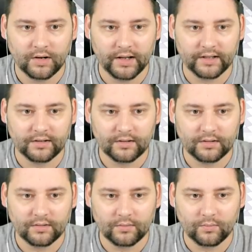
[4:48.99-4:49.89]
Right,
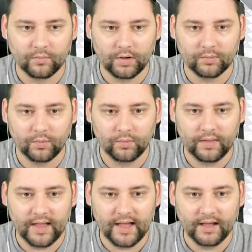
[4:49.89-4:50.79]
one wall
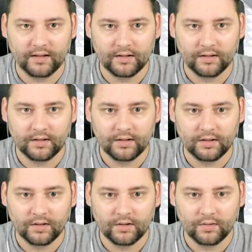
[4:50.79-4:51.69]
there,
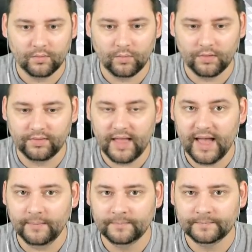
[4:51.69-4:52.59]
one
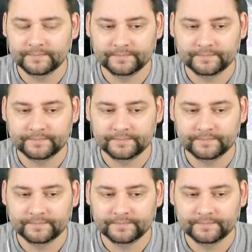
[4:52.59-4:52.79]
there,